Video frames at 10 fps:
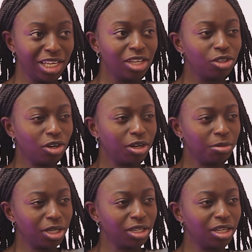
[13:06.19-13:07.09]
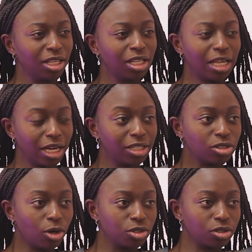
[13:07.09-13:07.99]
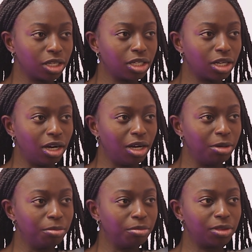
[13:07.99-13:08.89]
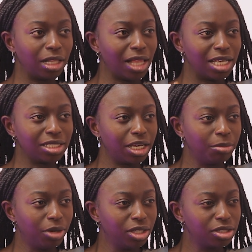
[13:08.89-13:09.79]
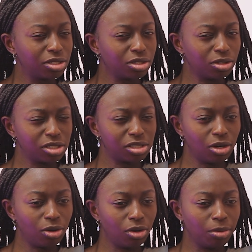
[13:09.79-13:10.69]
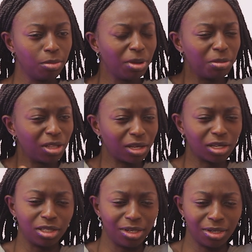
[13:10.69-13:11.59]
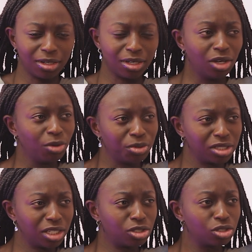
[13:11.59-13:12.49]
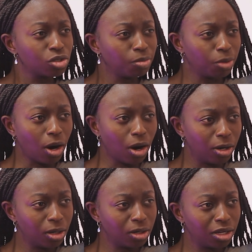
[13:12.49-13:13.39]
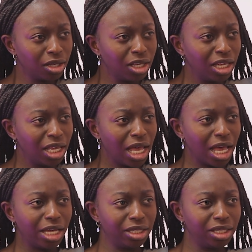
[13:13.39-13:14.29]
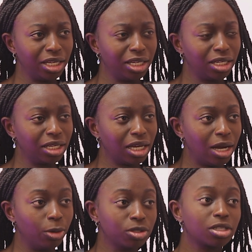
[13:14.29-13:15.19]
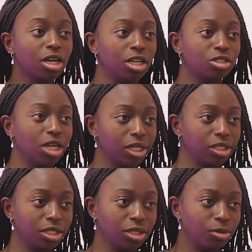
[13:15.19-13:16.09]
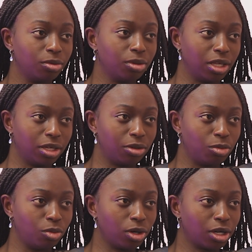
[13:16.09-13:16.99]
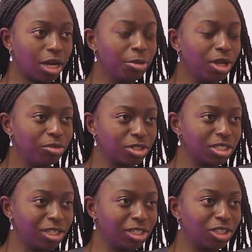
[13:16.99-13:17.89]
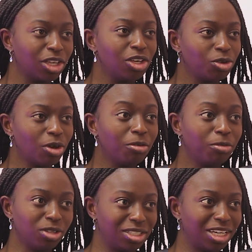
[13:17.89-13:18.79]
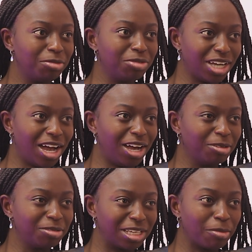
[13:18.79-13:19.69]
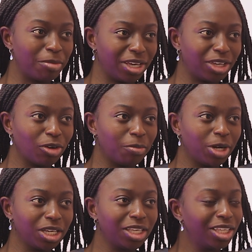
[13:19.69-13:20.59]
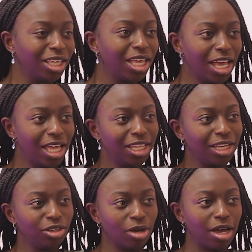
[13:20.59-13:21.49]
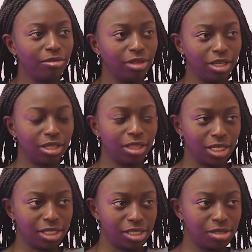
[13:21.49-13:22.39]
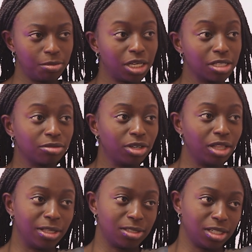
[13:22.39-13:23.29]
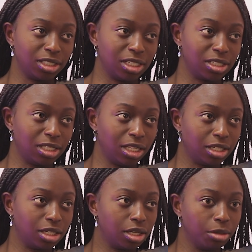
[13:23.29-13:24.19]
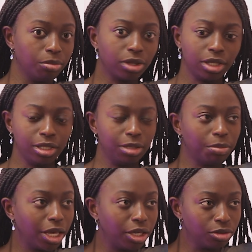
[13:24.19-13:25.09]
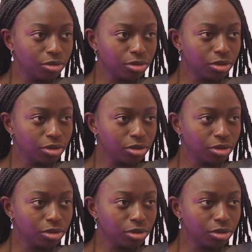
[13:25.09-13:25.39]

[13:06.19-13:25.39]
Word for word: Mm-hmm. You know what I mean? Yeah. Like I told you, like um, the last eight months or so, or maybe like a year, was like super hard. Yeah. And like I was contracted, like work. I mean, obviously, like you have a full-time job to yeah. make your money. Yeah. And then you have, like, this, because freelancing doesn't, like, completely pay you.